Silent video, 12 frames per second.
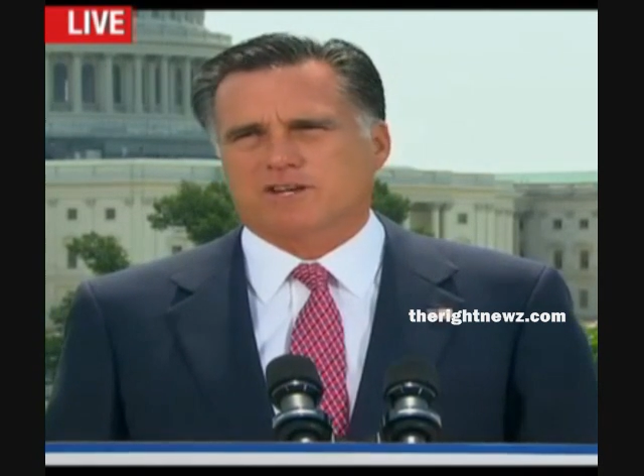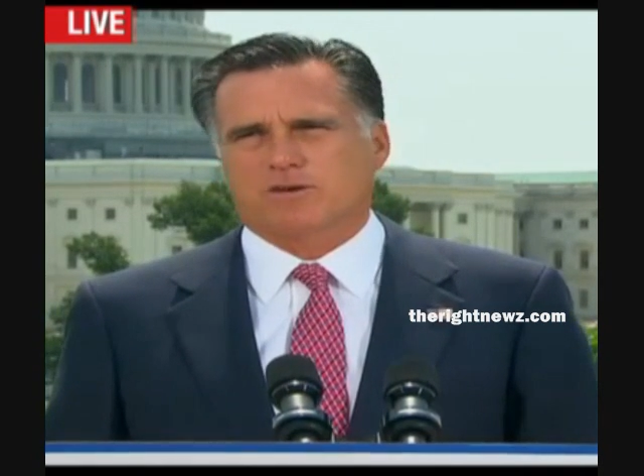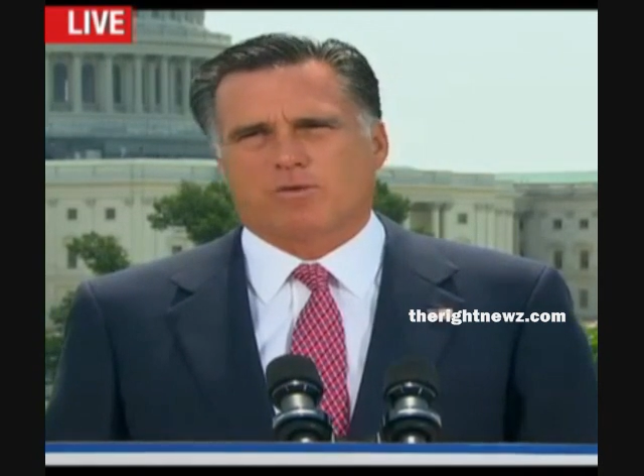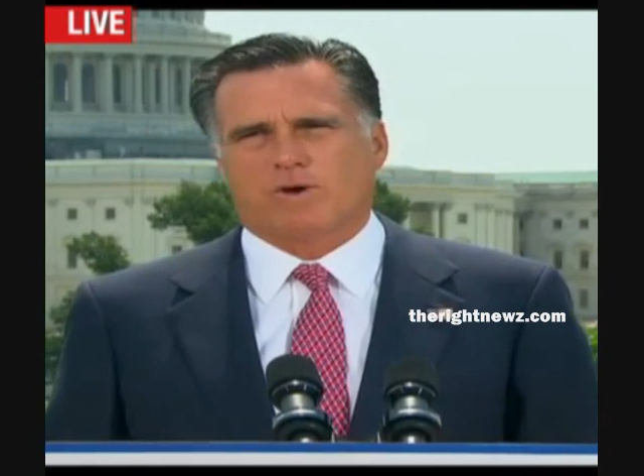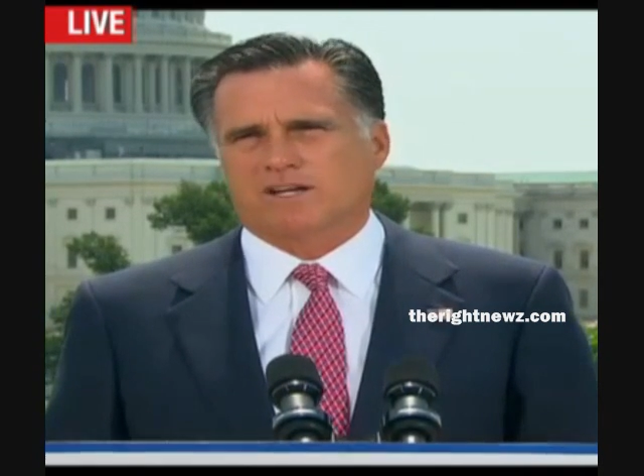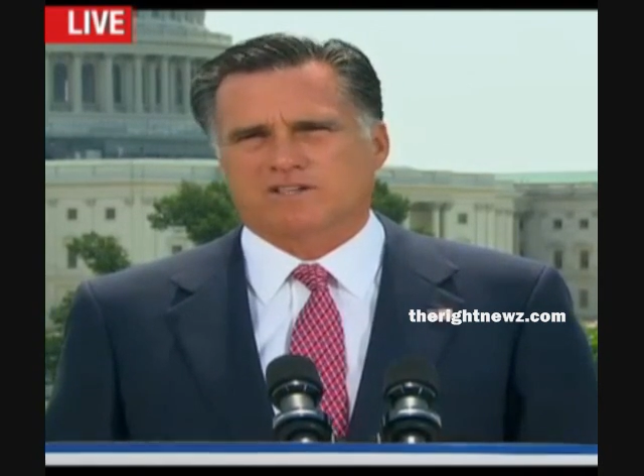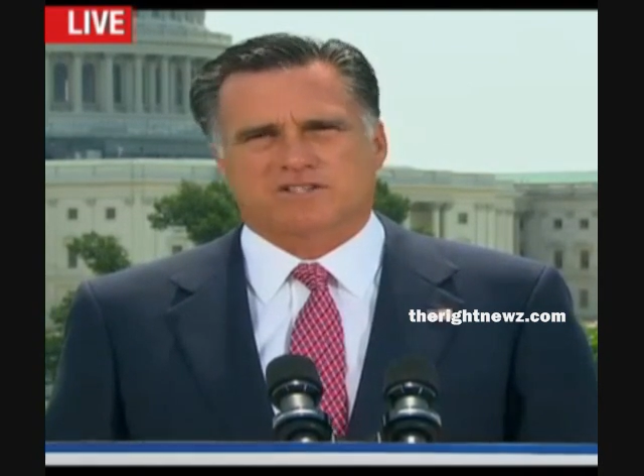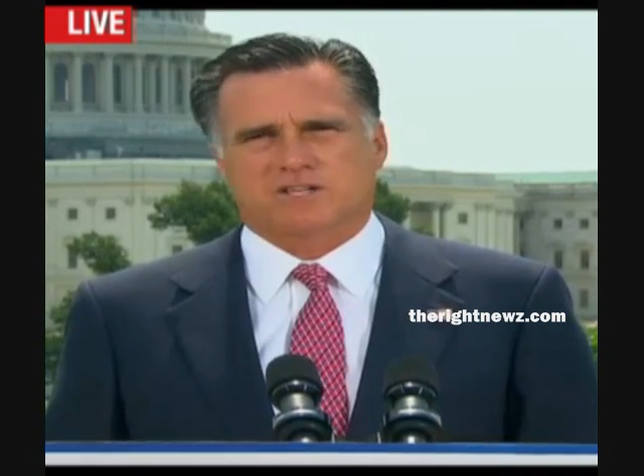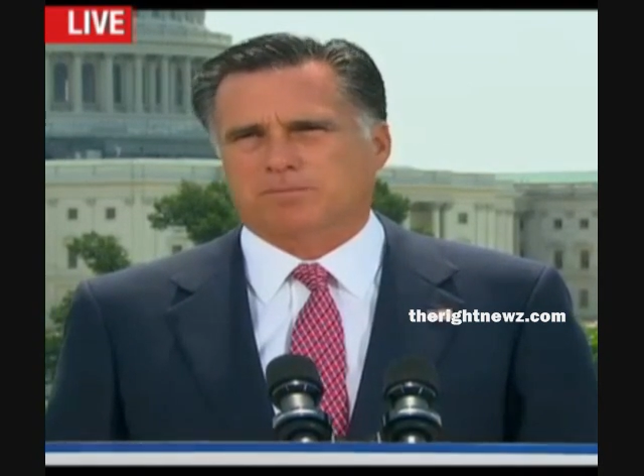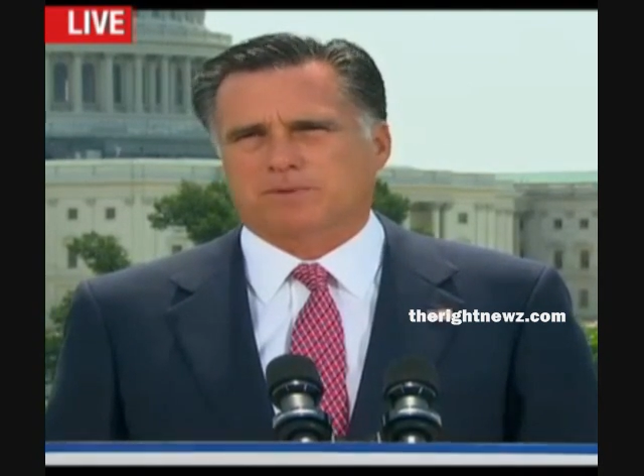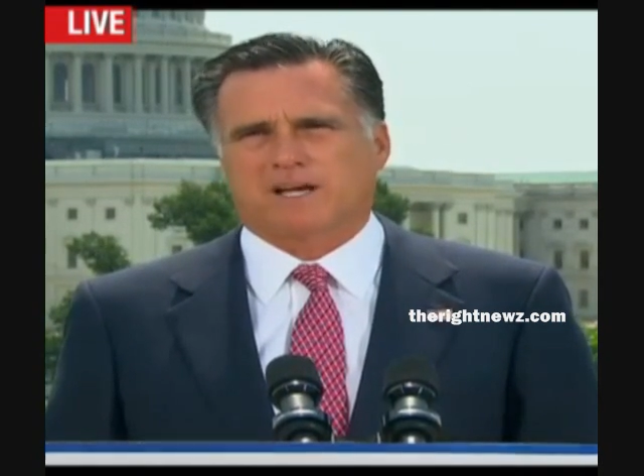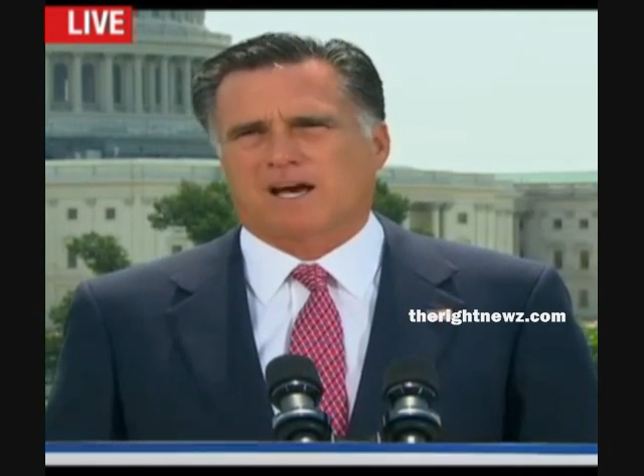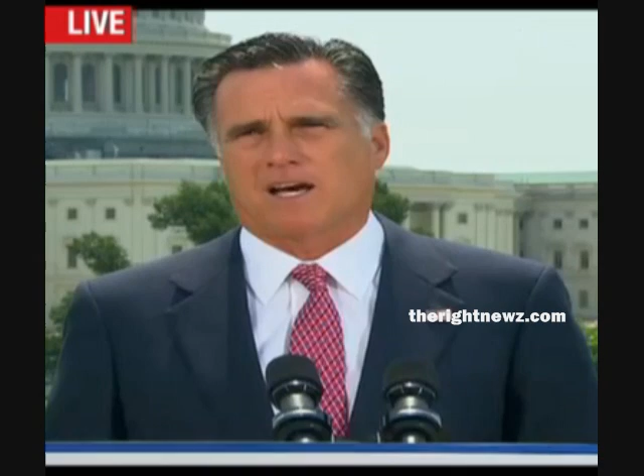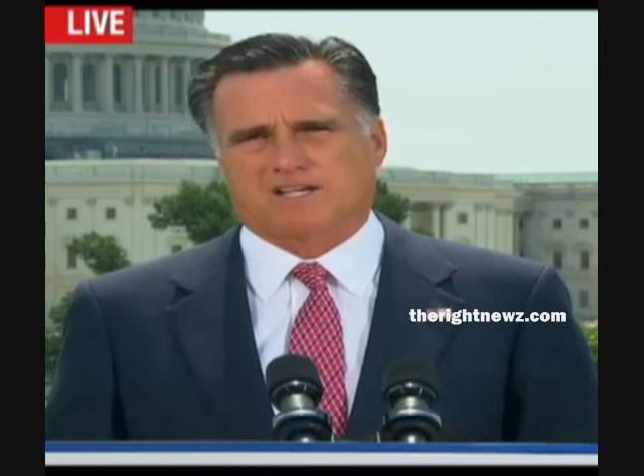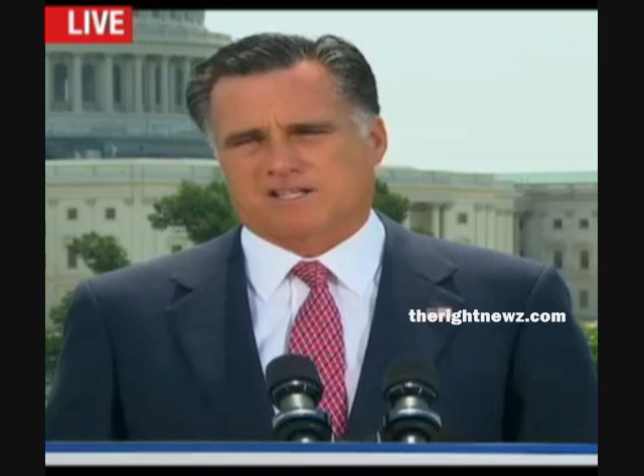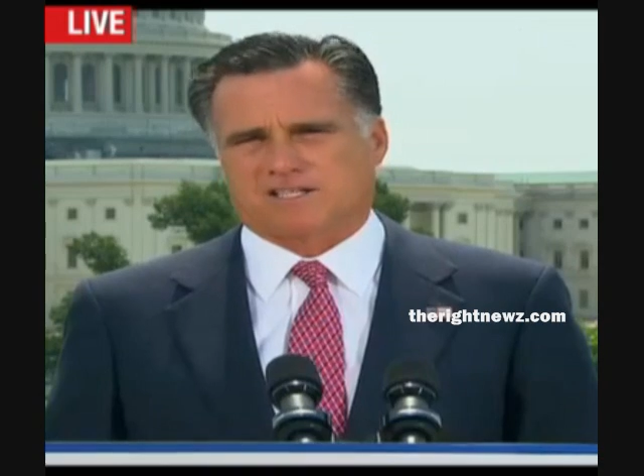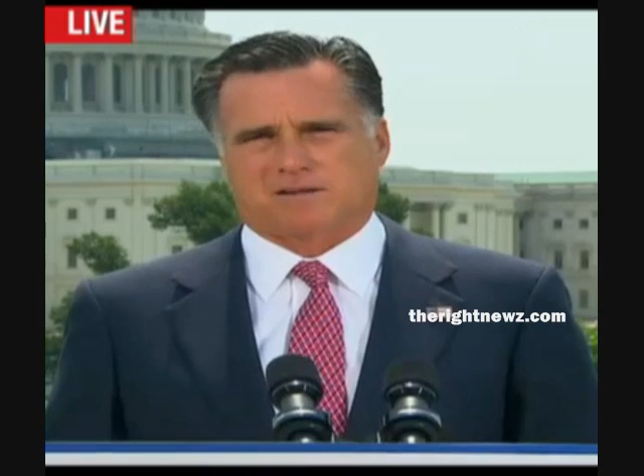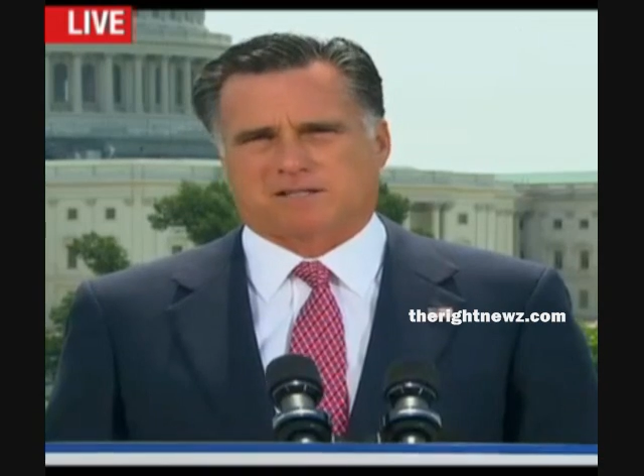they want is simply
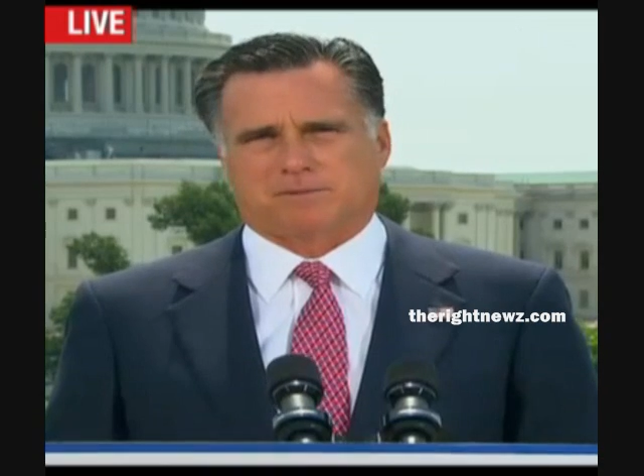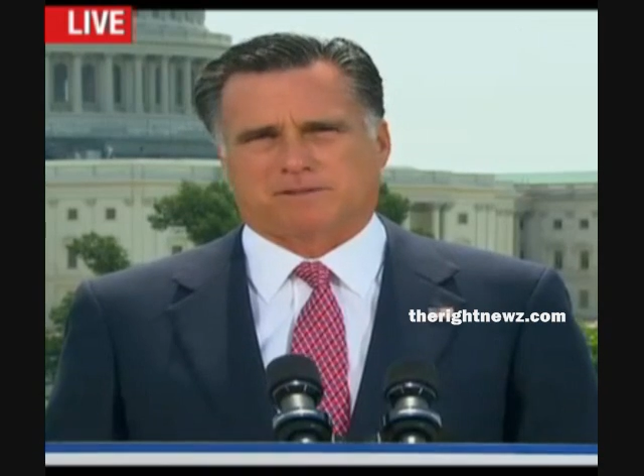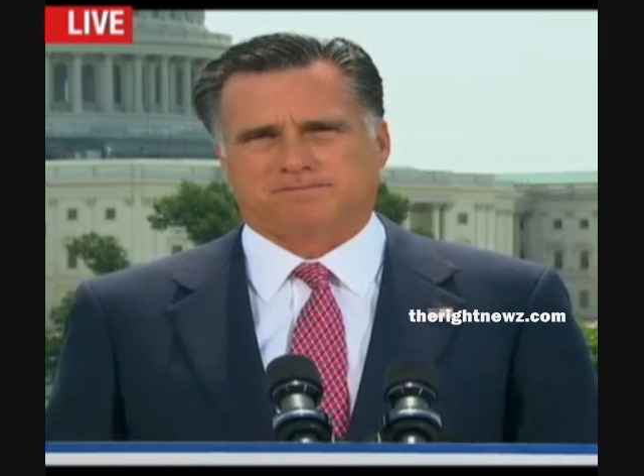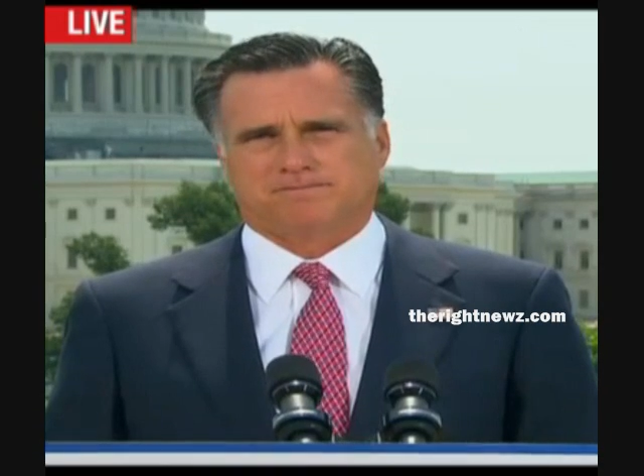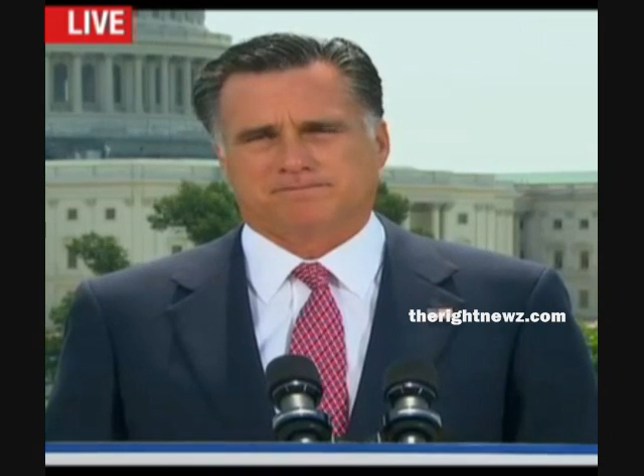unacceptable.